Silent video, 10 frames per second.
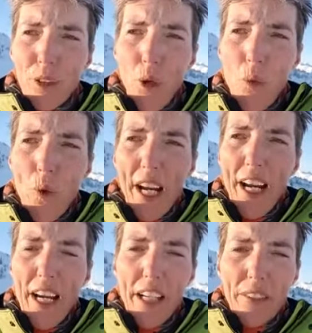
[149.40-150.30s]

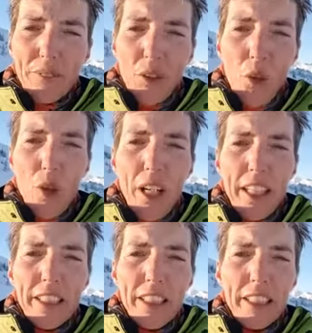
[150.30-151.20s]
aware or
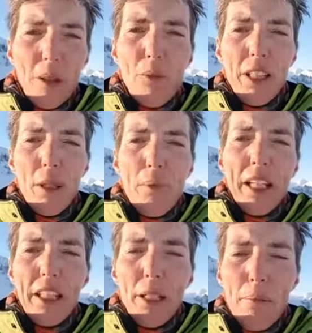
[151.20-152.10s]
it's somewhere at the back
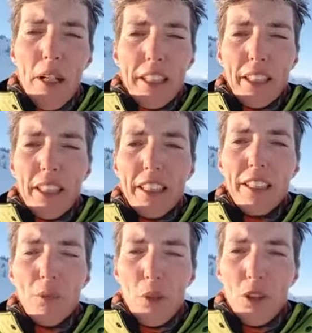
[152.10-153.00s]
of your mind. At least
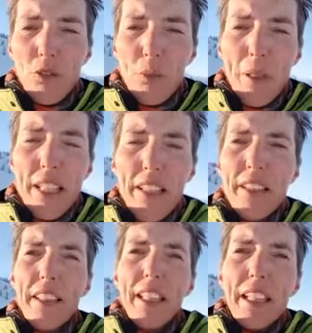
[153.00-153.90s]
it was for me
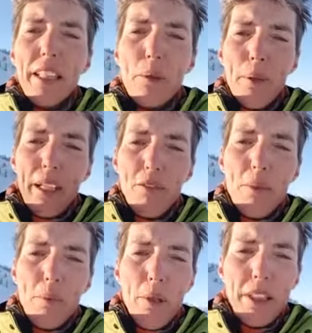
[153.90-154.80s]
at the back of
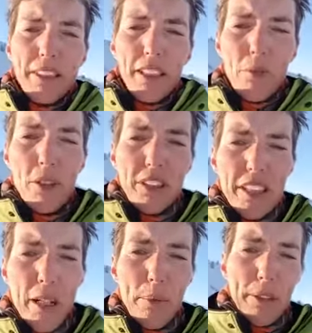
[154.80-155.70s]
my mind that I wasn't
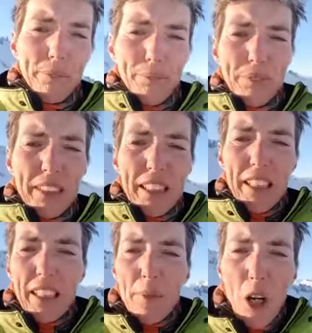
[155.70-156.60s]
happy.
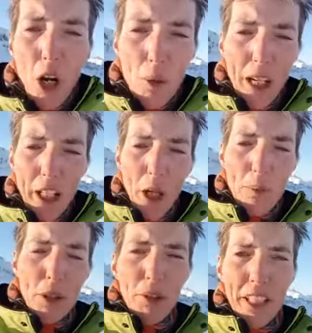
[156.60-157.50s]
And I'm hope I
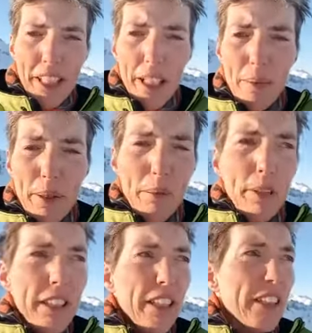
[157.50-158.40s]
hope you can hear me
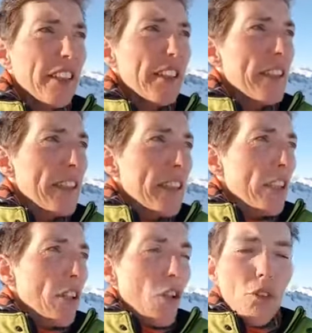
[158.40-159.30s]
because,
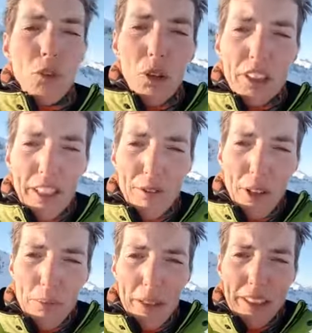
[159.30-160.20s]
of course, I
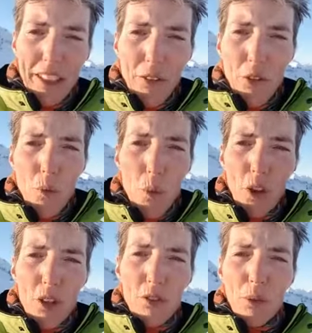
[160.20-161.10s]
found myself a
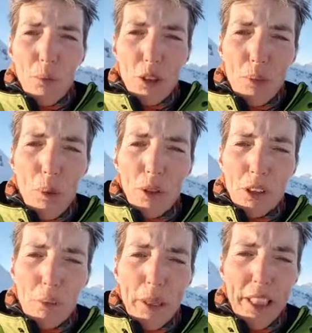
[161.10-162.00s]
wonderful spot
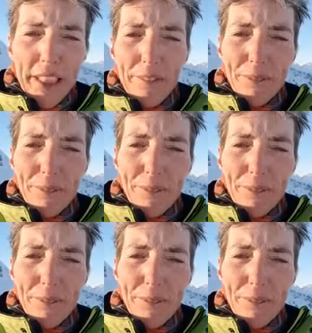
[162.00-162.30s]
to be in.